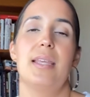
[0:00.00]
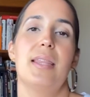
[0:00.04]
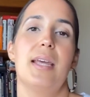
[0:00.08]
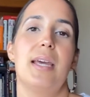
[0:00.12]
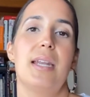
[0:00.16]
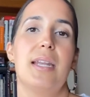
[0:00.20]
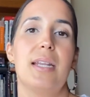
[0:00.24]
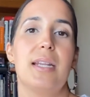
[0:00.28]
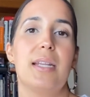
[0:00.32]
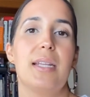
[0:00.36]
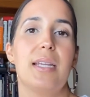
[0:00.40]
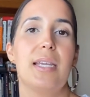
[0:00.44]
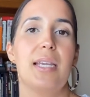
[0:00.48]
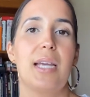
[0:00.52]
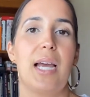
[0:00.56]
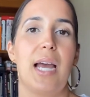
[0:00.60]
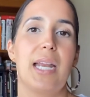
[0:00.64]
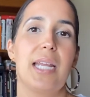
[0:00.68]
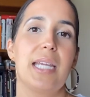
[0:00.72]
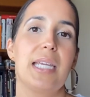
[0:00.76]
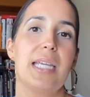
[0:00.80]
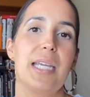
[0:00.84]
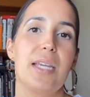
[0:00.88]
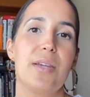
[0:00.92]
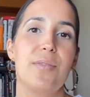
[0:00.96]
that it kind
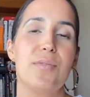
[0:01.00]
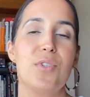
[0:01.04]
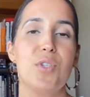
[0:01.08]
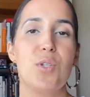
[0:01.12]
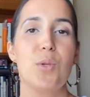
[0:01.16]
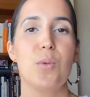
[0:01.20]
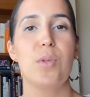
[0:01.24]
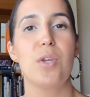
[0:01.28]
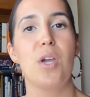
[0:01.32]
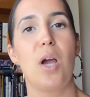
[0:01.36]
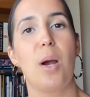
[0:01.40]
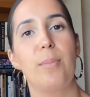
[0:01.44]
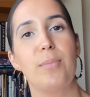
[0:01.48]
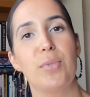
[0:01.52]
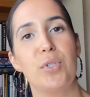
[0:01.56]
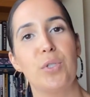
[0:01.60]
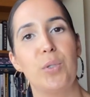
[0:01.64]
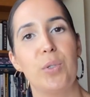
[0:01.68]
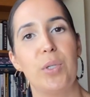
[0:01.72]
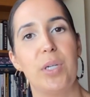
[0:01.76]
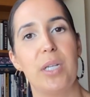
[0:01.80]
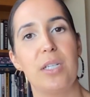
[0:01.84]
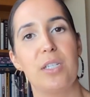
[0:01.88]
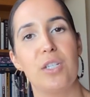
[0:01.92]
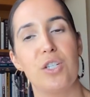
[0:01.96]
of gives you the
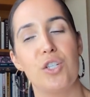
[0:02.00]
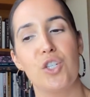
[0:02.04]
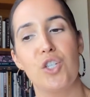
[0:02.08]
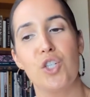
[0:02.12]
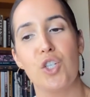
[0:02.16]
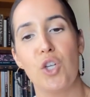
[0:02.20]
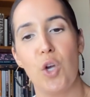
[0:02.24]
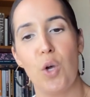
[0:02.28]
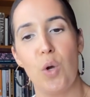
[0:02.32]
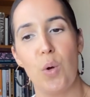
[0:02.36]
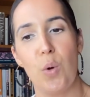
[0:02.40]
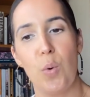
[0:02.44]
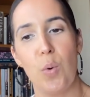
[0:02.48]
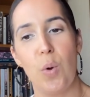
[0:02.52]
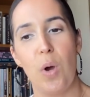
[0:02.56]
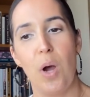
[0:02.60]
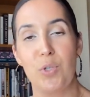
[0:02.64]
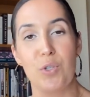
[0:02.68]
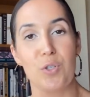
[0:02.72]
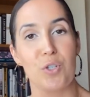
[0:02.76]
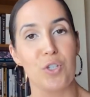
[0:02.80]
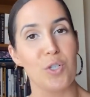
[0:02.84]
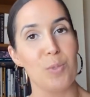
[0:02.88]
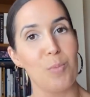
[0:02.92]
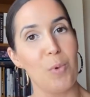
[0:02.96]
opportunity to show
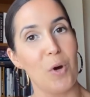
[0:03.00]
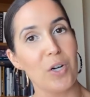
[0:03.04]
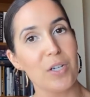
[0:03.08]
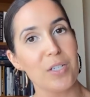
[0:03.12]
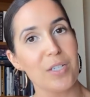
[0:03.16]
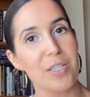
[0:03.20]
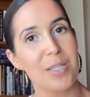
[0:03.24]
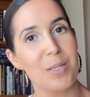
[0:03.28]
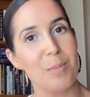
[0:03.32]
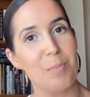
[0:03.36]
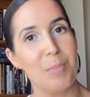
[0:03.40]
your smarts,